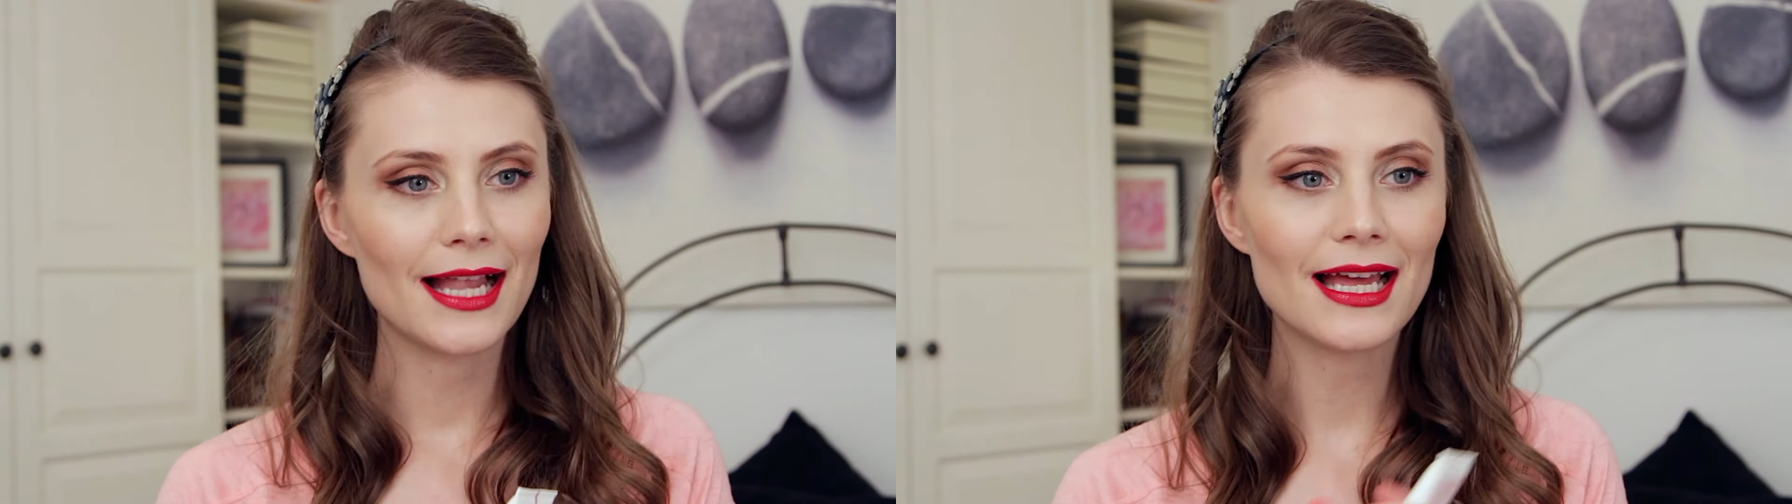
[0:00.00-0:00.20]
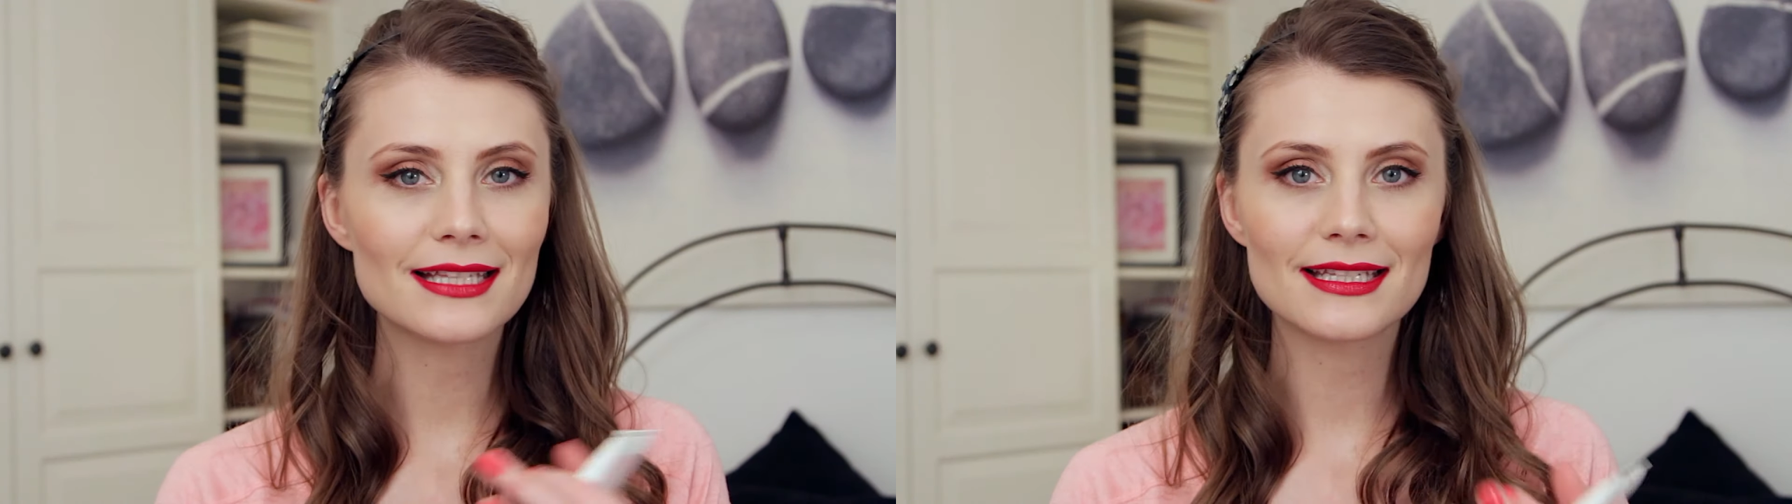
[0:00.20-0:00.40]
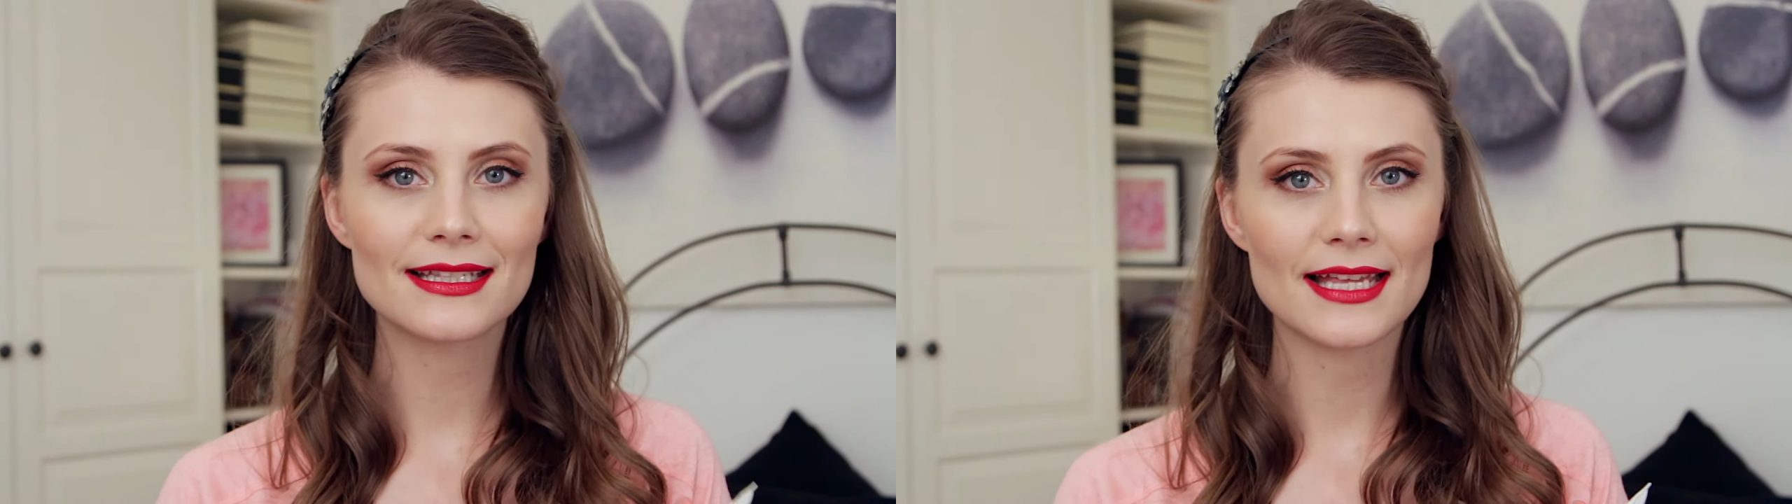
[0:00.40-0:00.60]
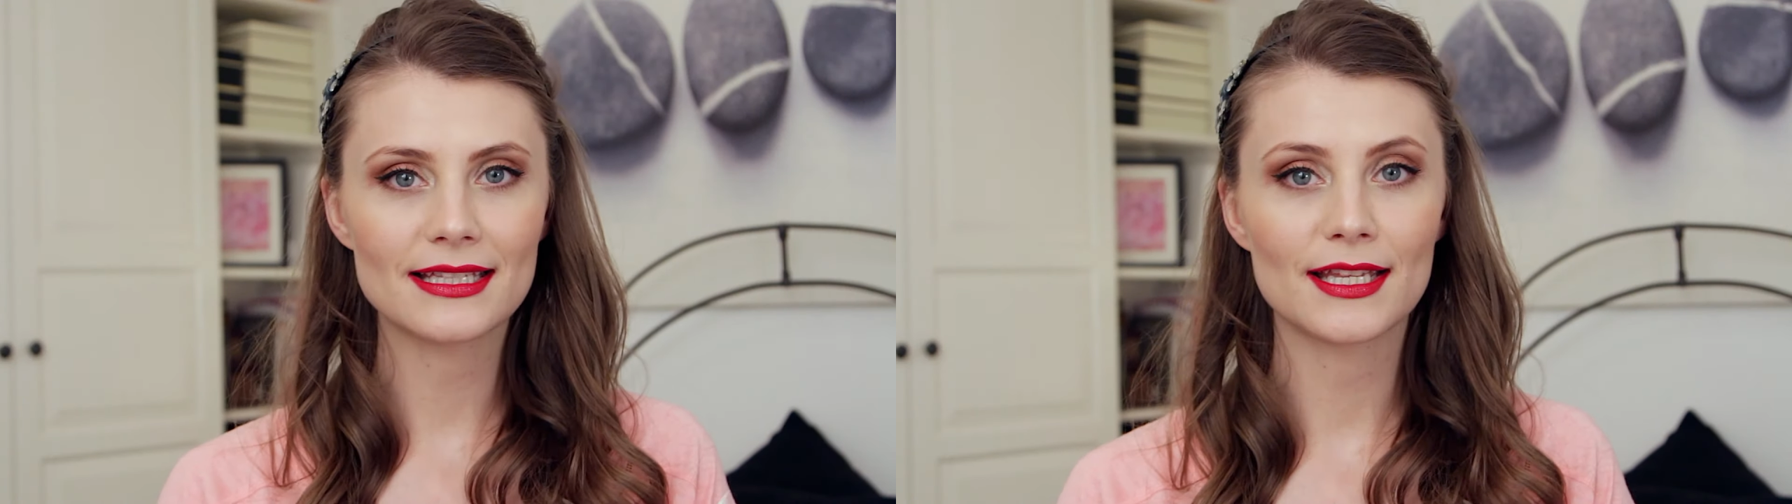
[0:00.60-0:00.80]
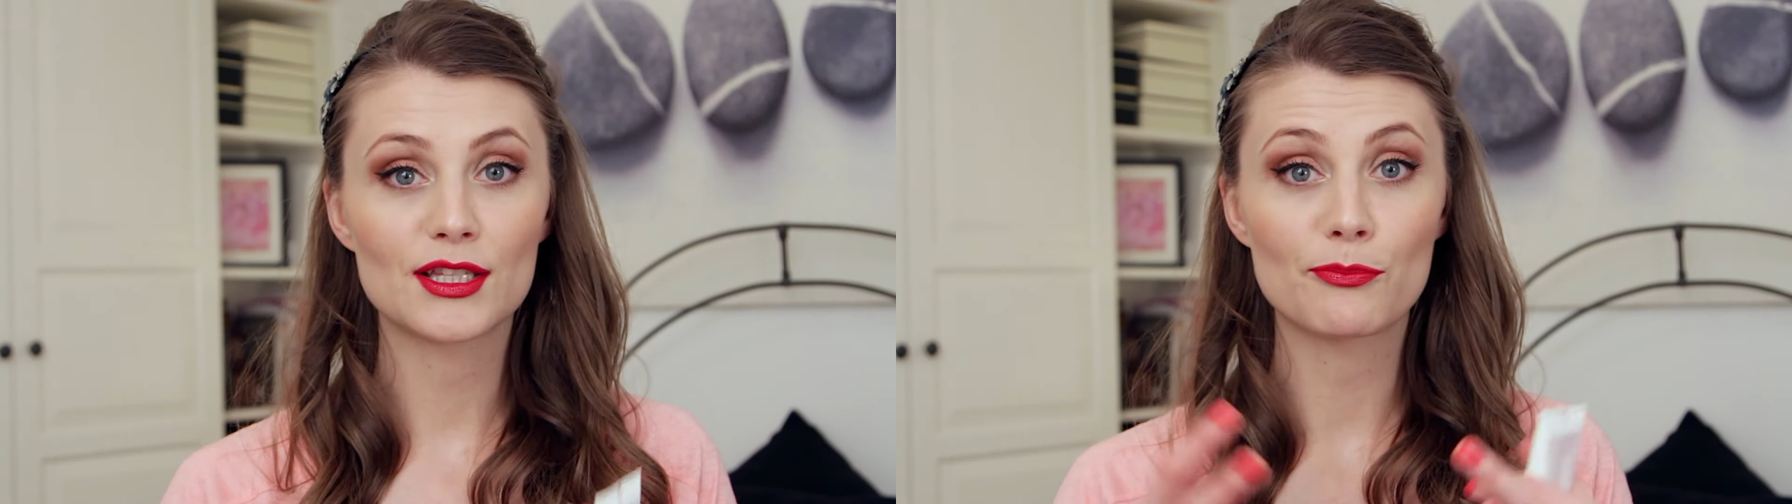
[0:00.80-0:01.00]

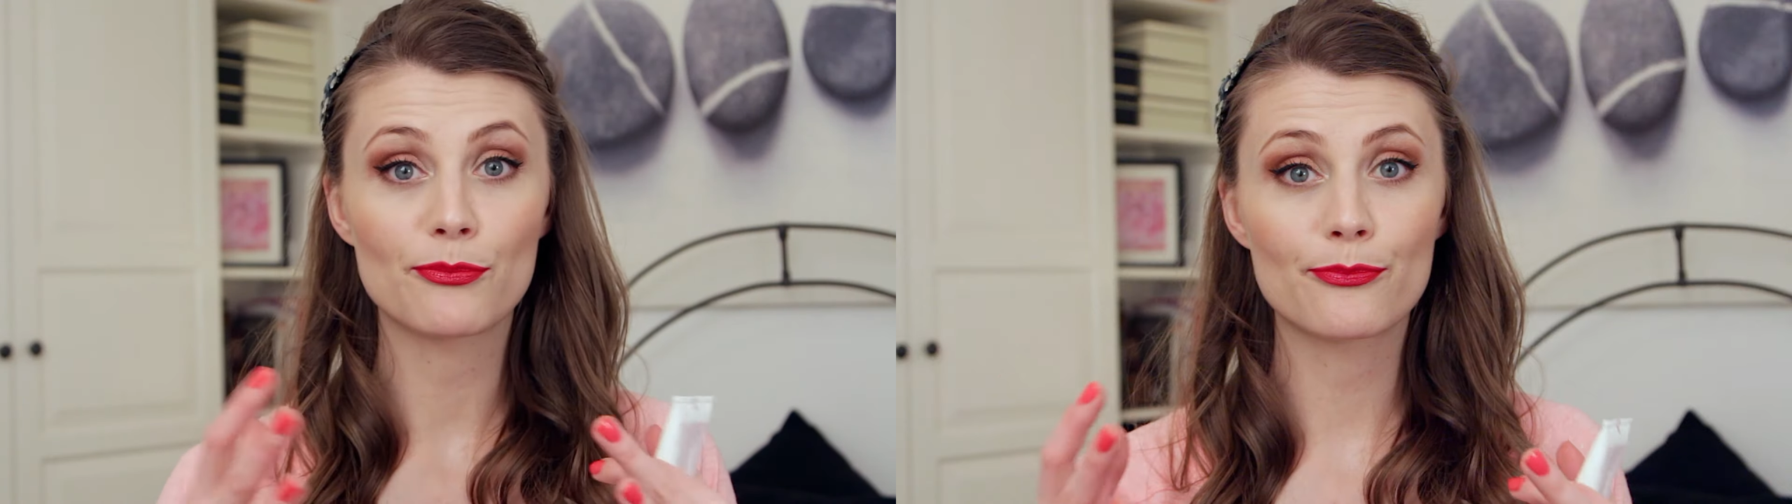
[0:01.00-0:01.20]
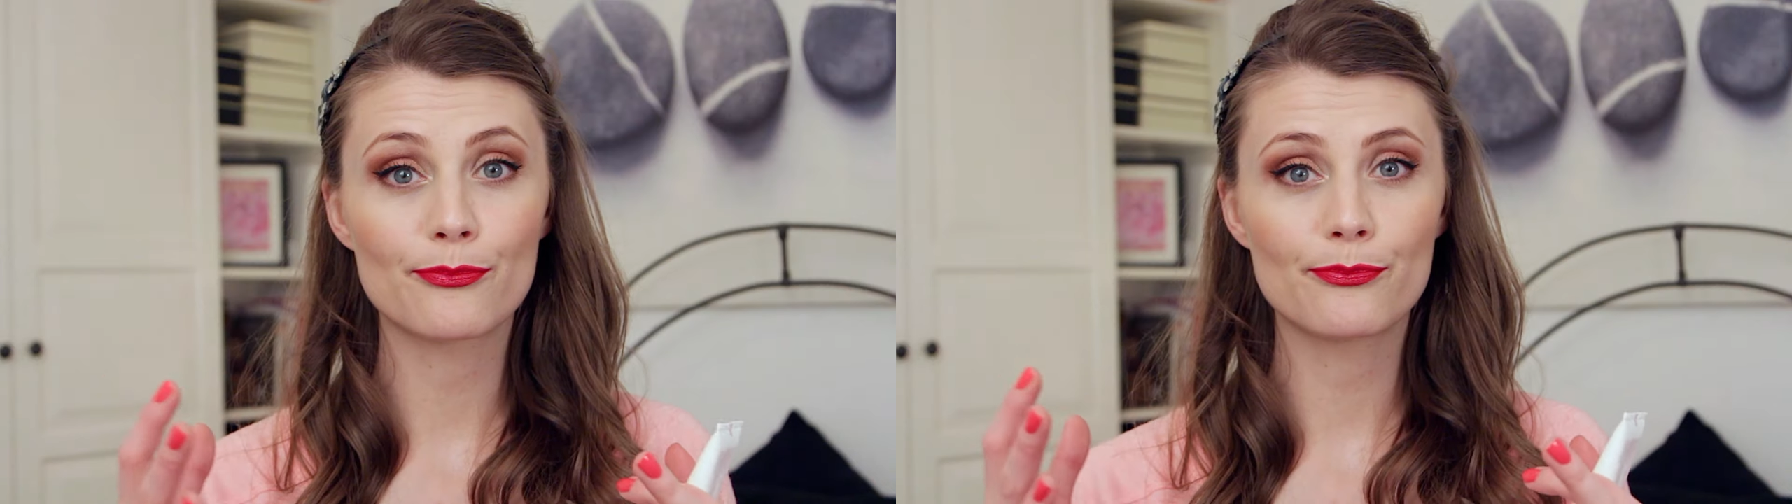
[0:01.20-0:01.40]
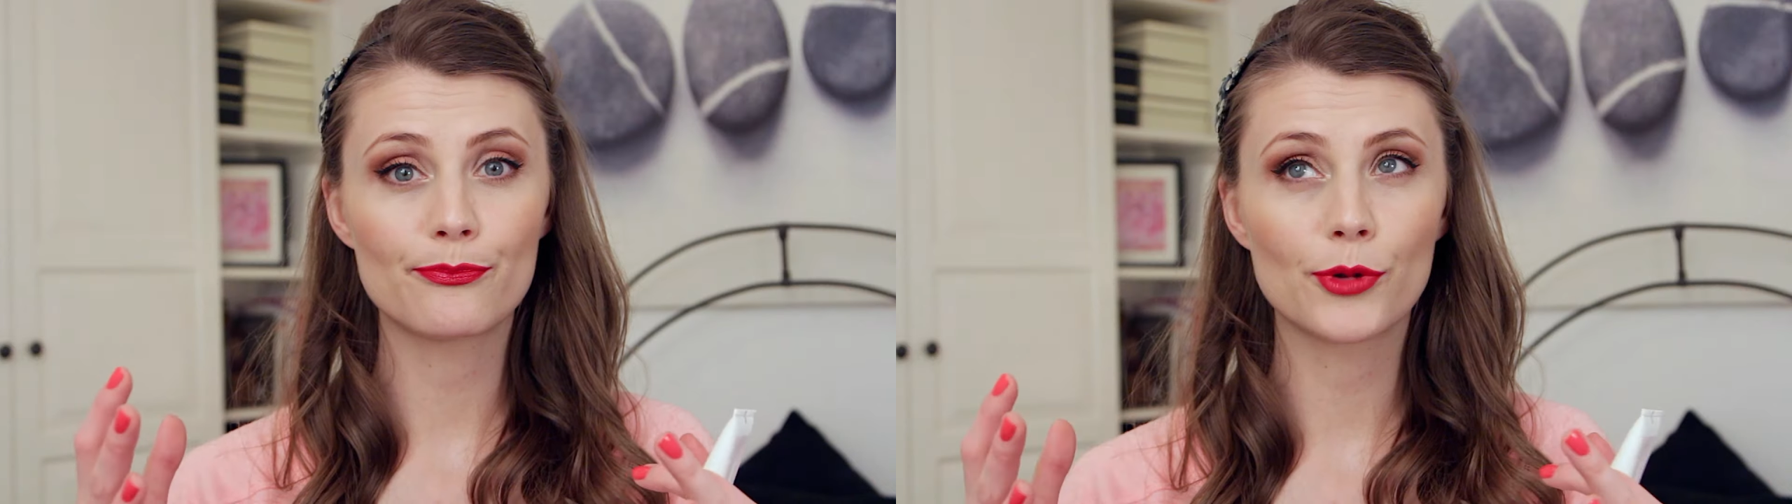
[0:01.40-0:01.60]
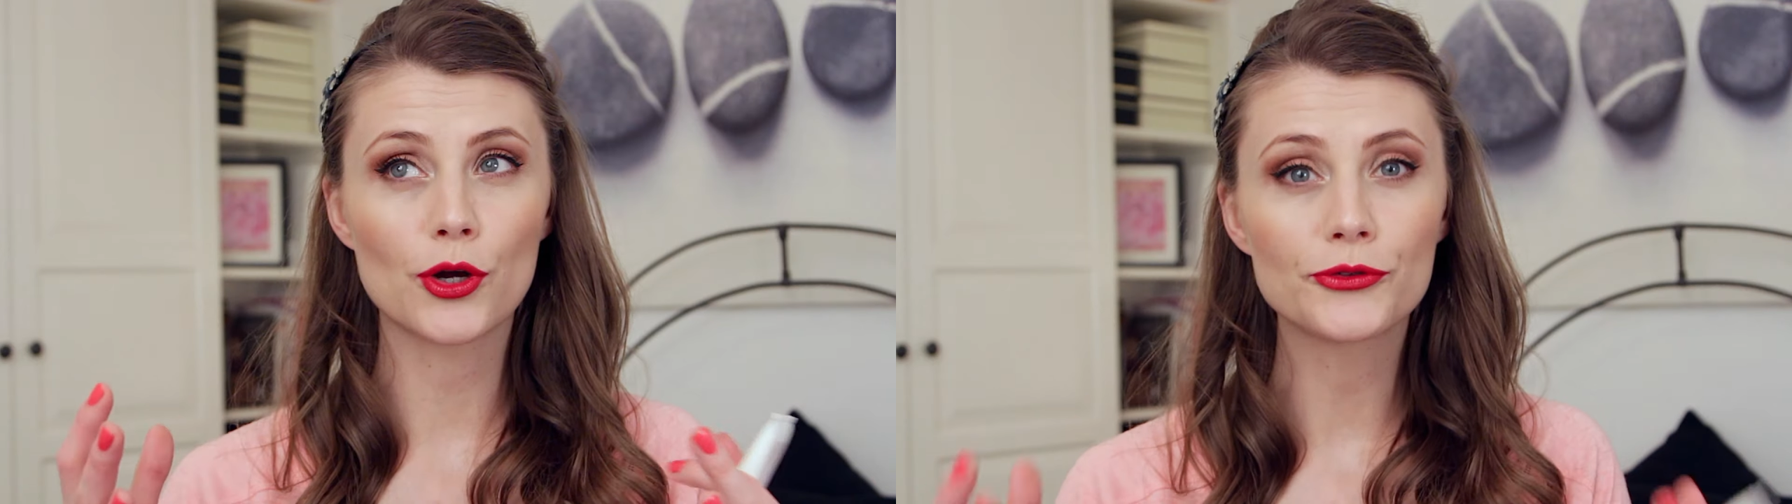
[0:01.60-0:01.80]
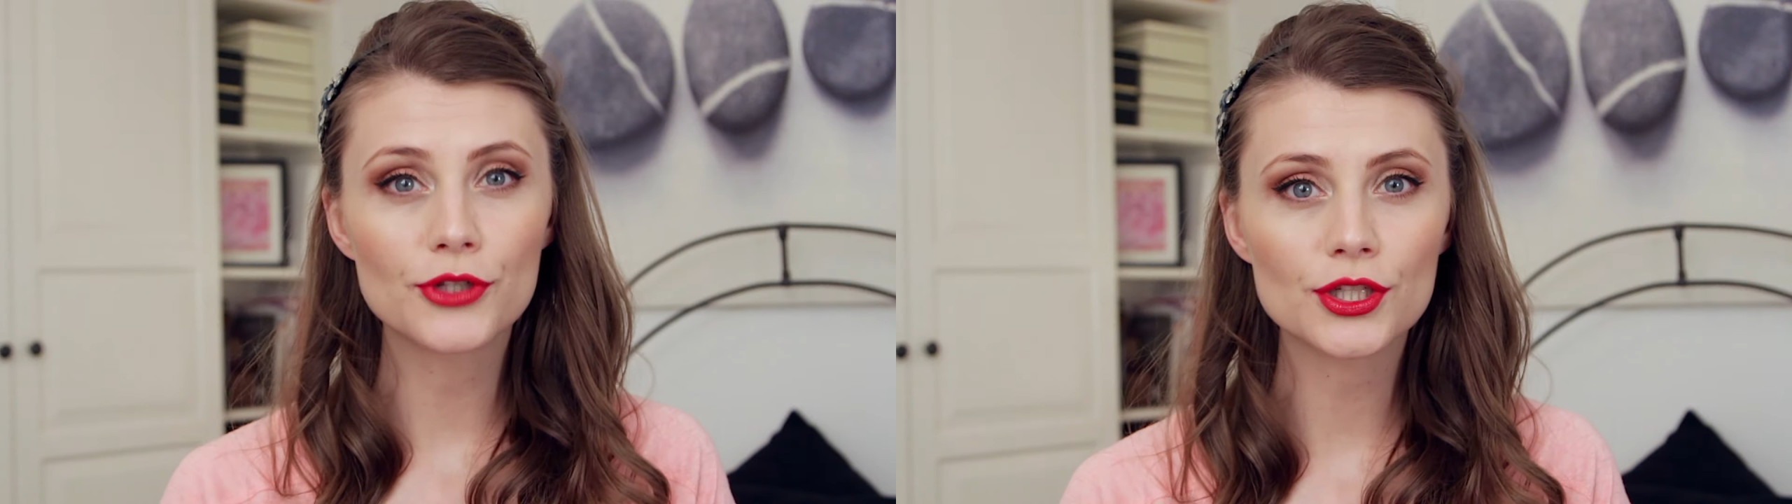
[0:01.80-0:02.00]
Elasticizer is a
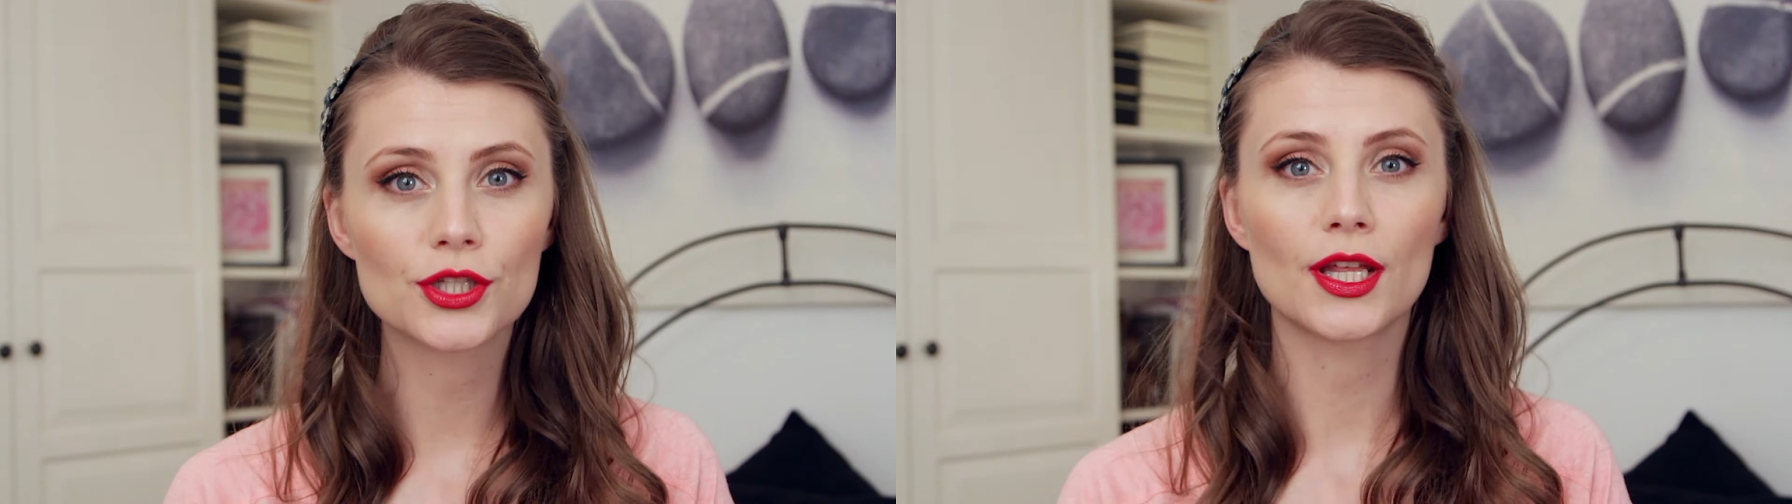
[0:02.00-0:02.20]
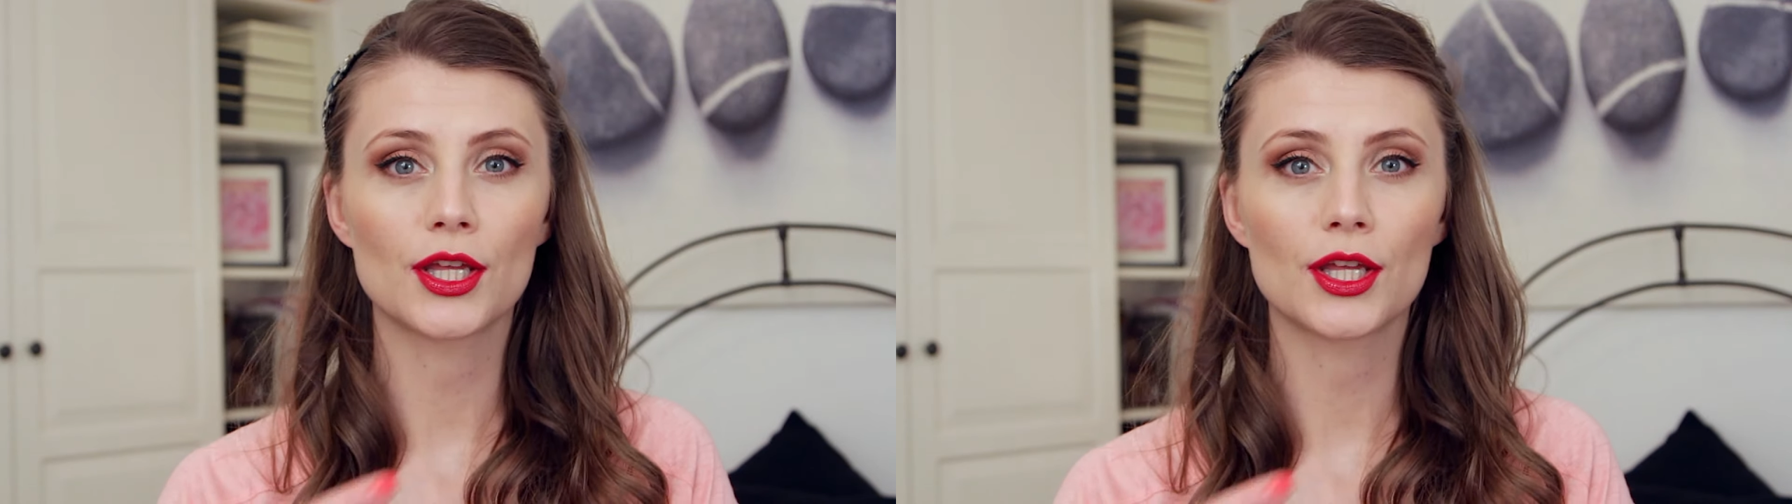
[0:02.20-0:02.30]
conditioner